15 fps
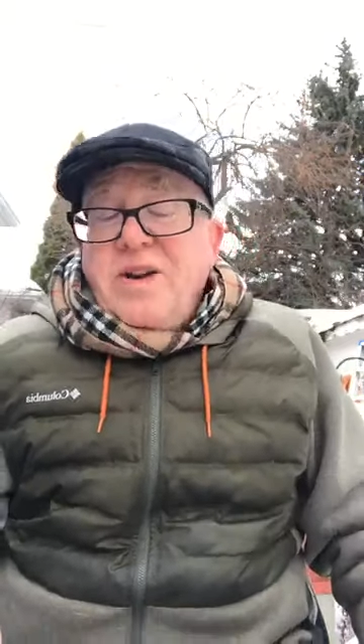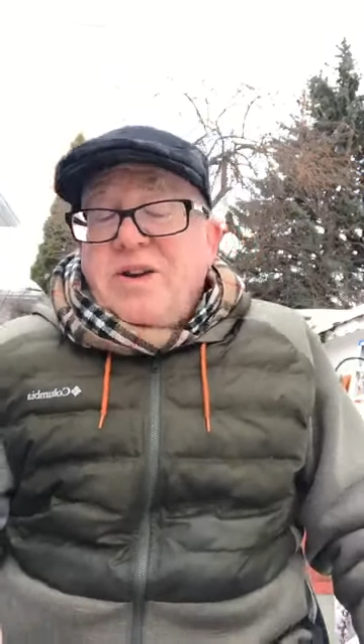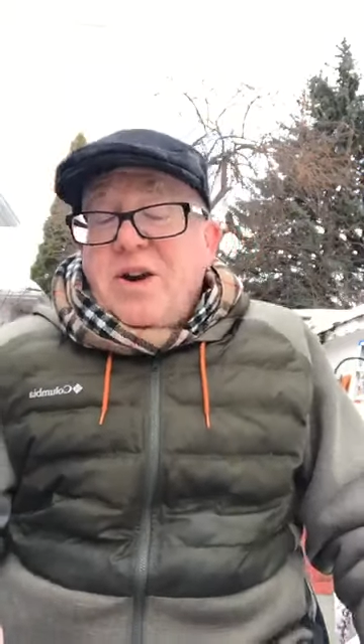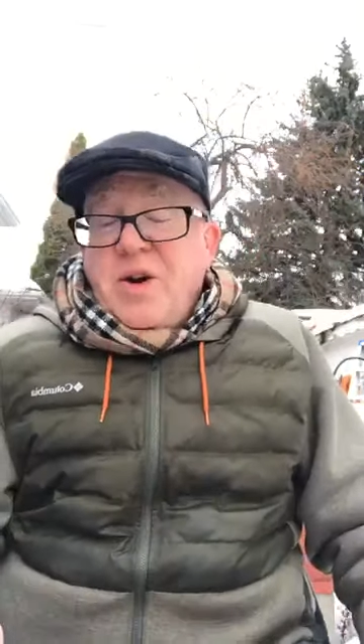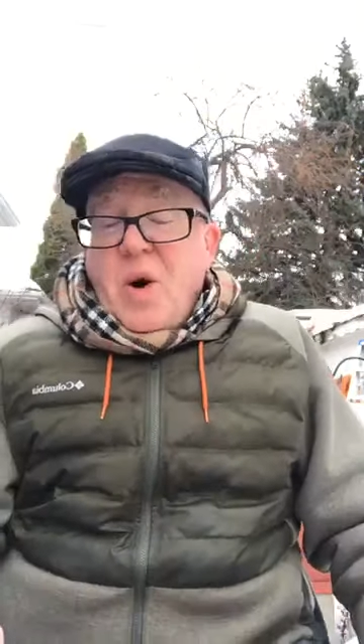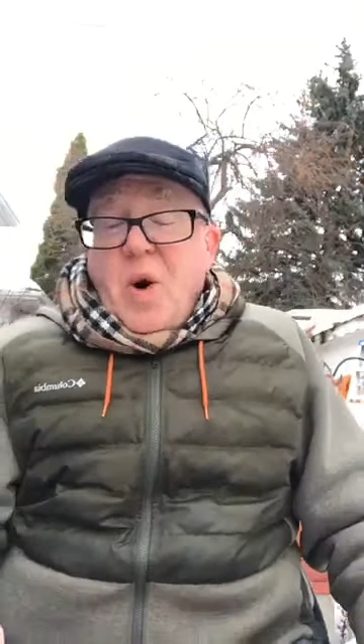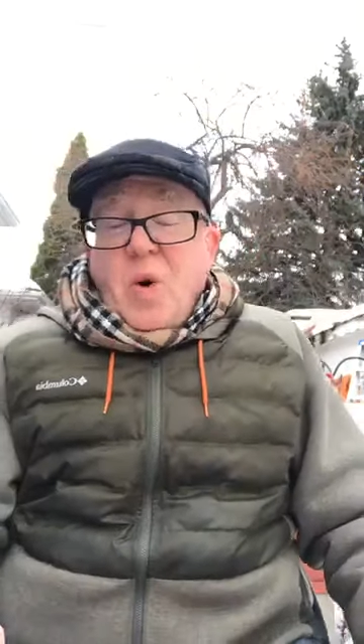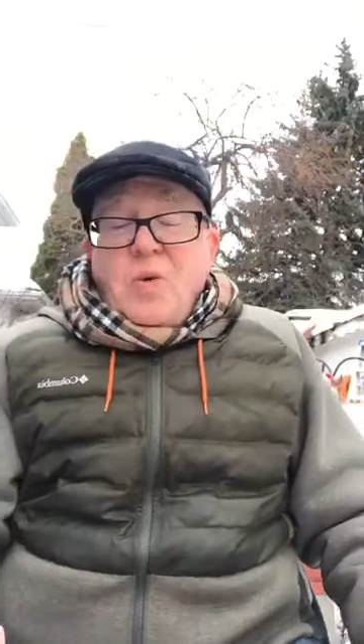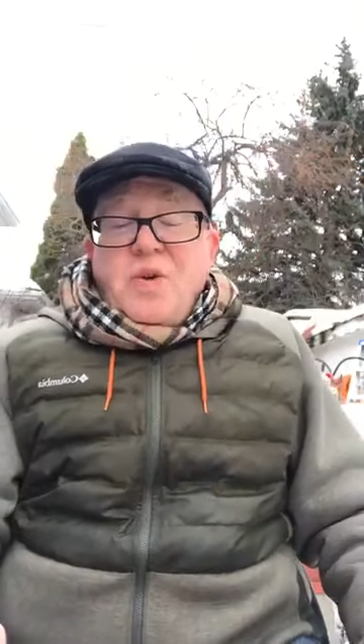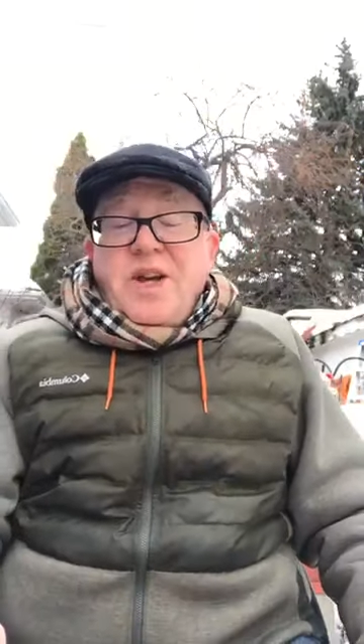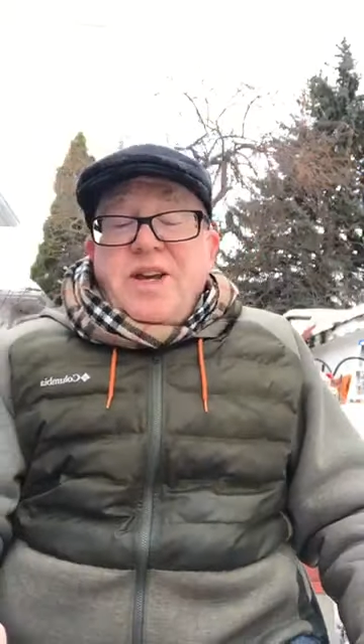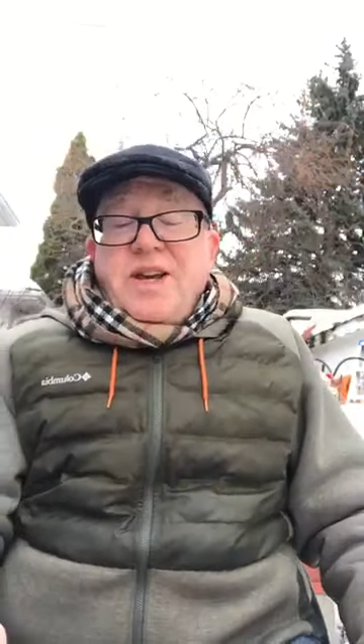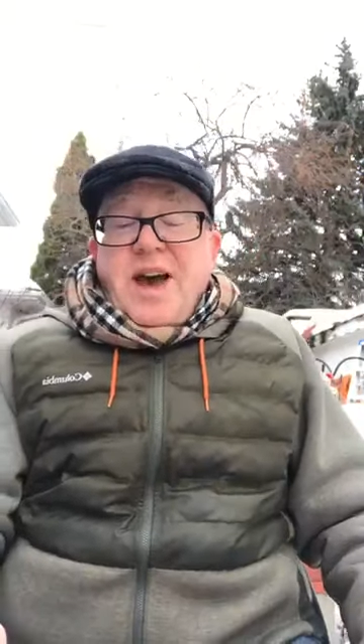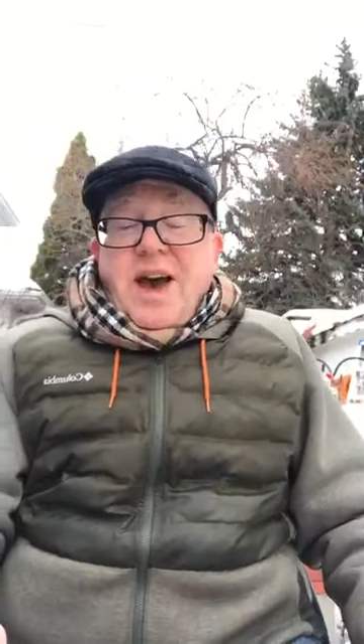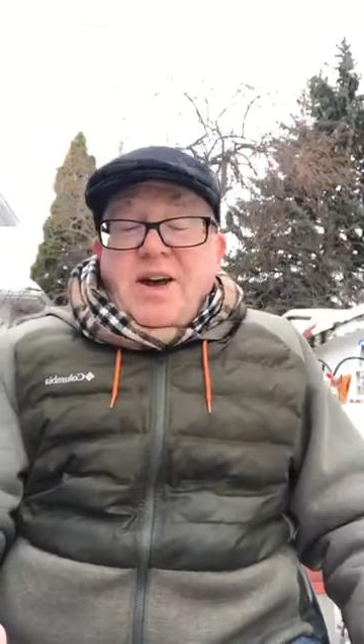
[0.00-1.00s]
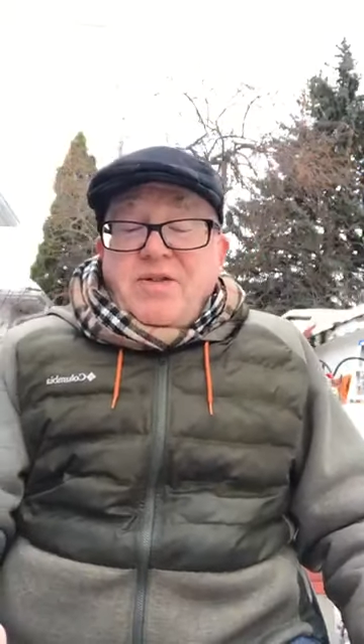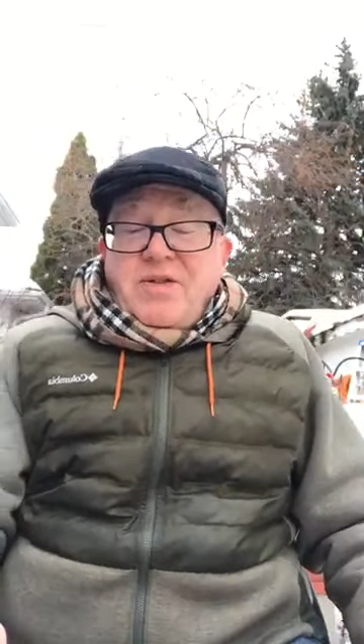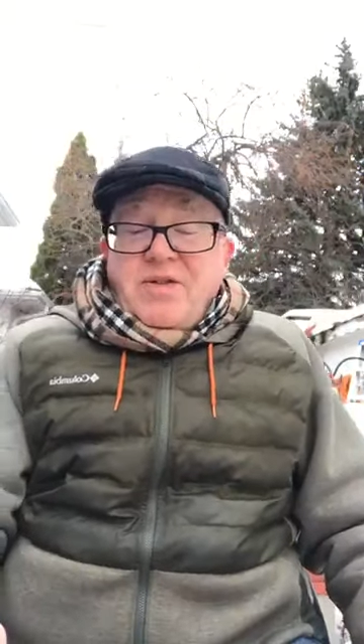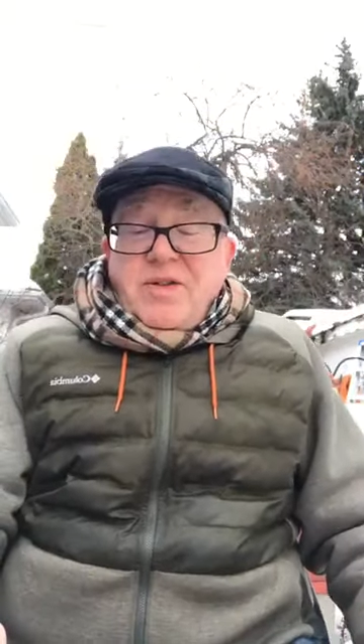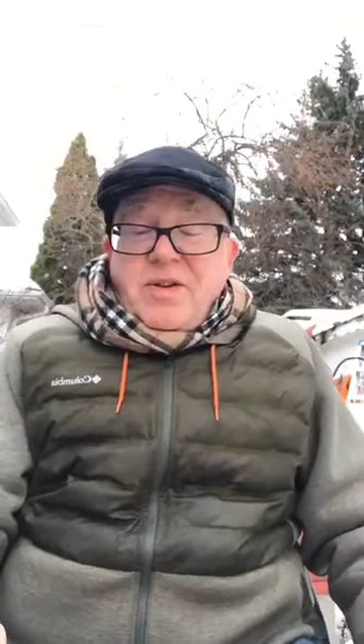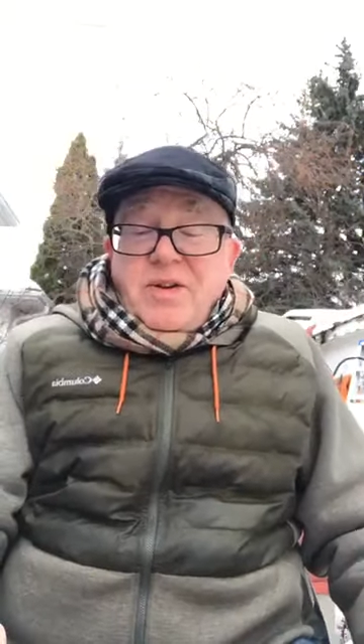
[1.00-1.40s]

could only guess.